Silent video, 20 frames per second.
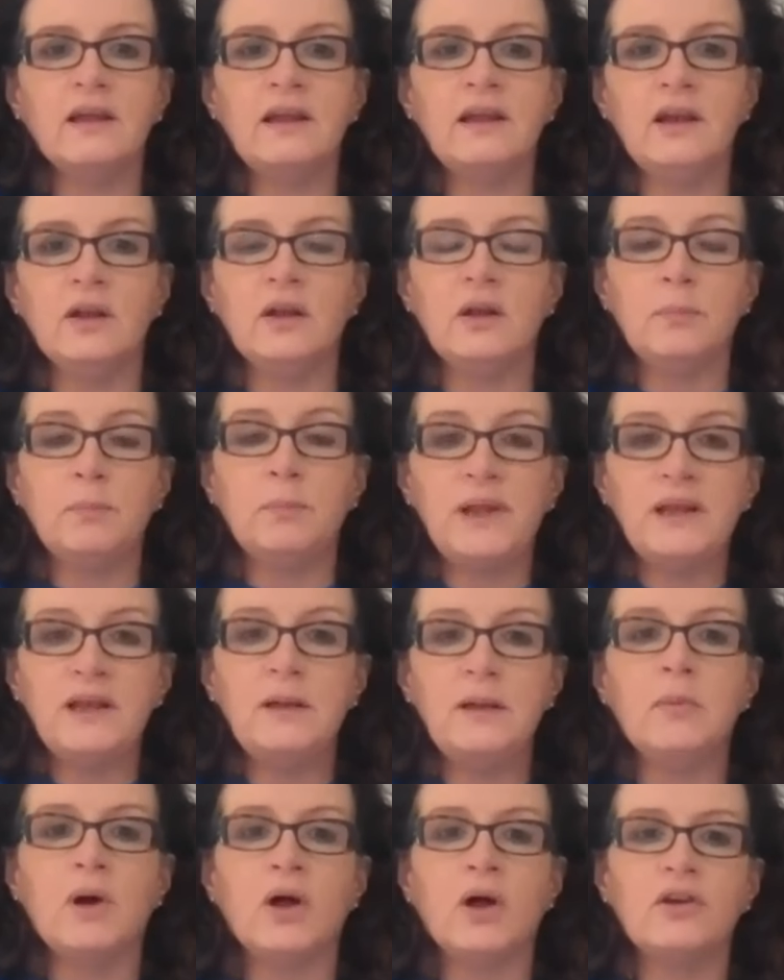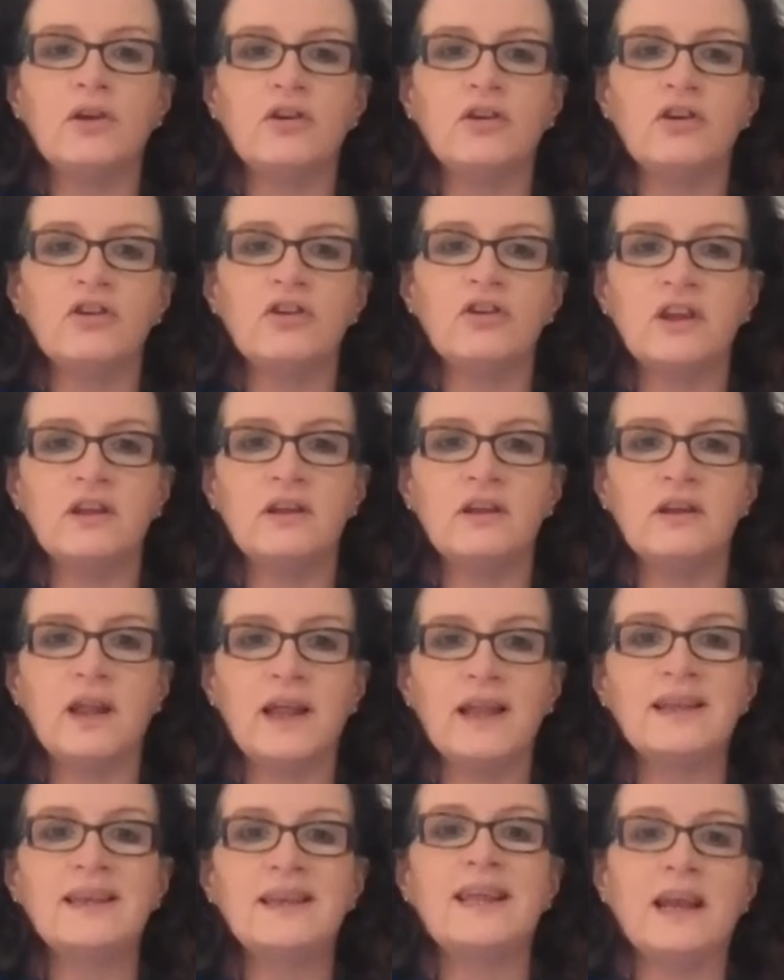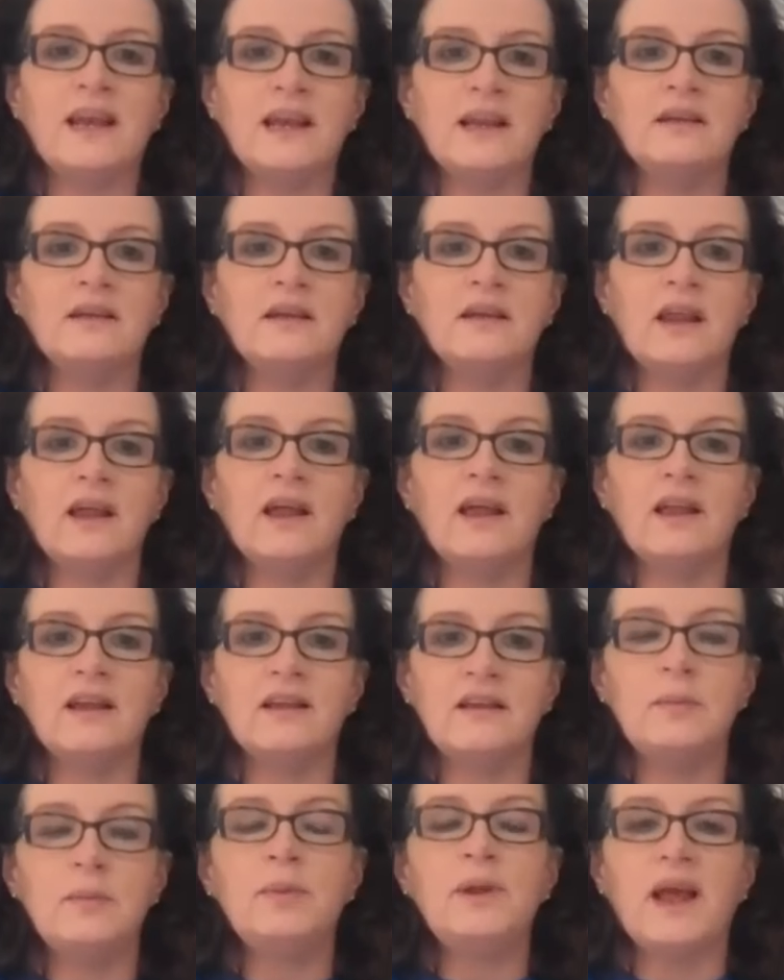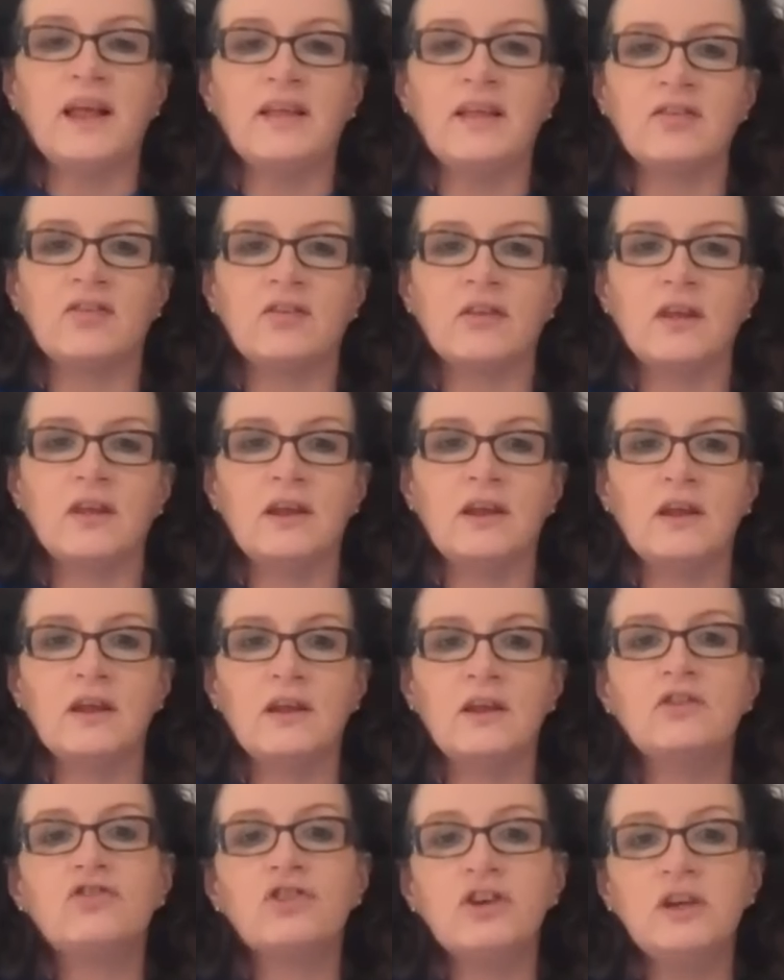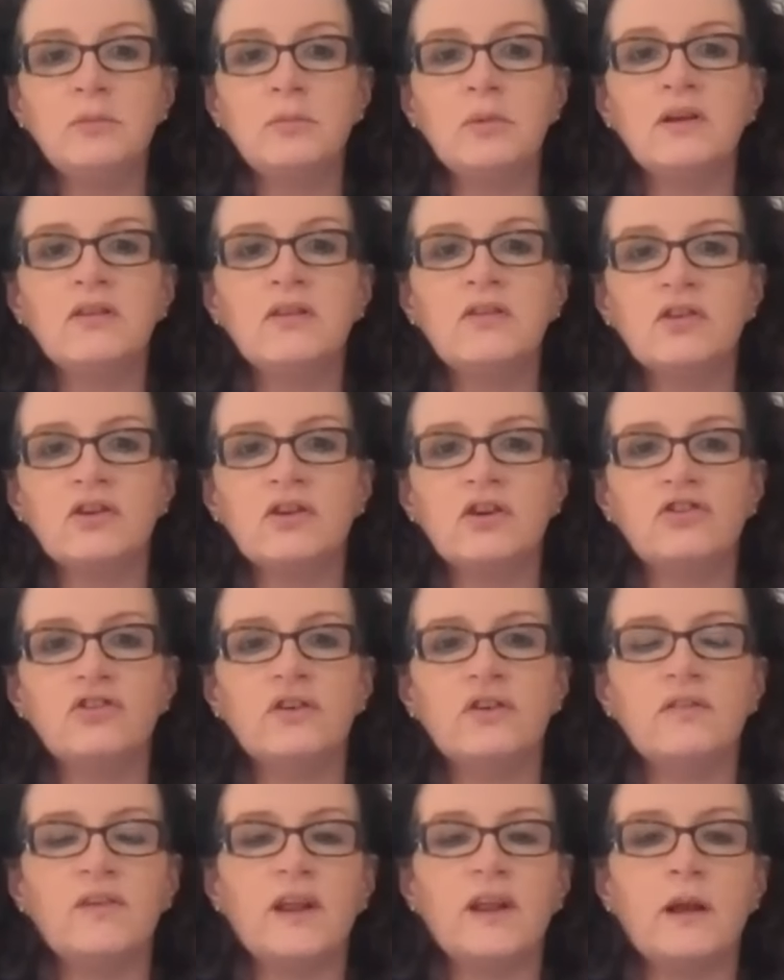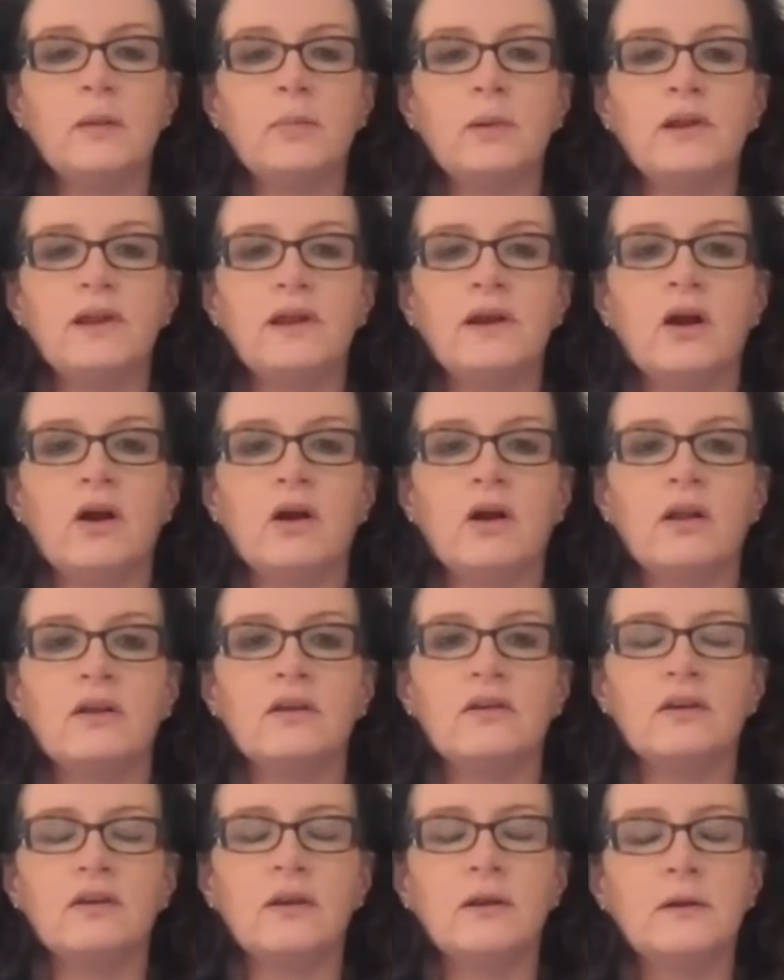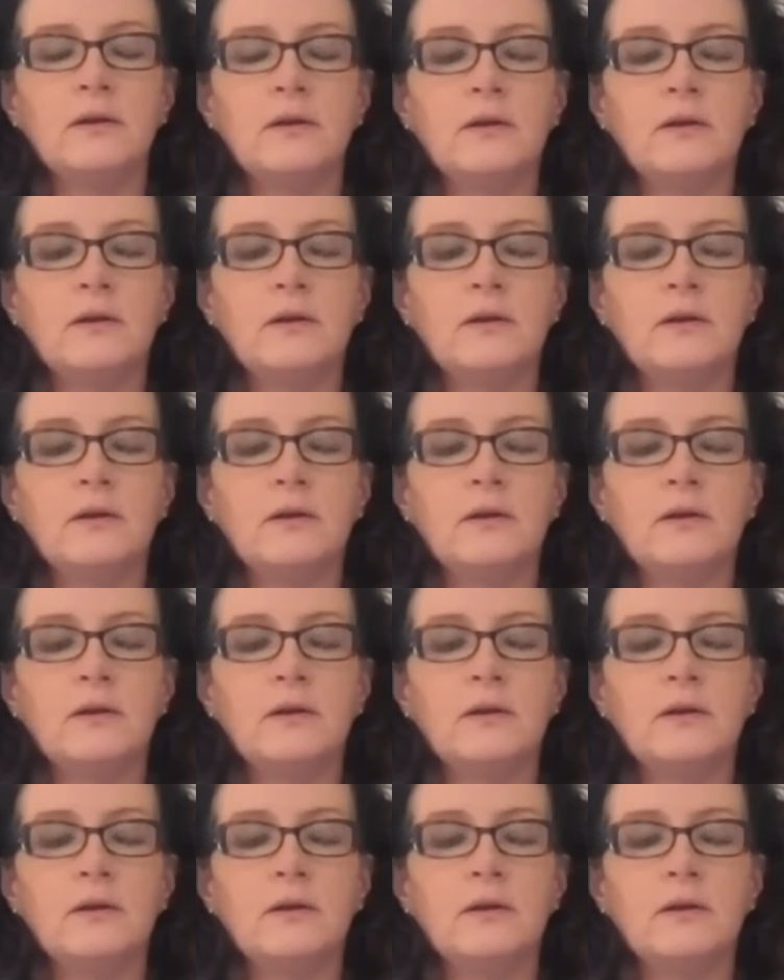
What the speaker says: you know, the PD monitors and getting DBS treatment and surgery available in Ireland?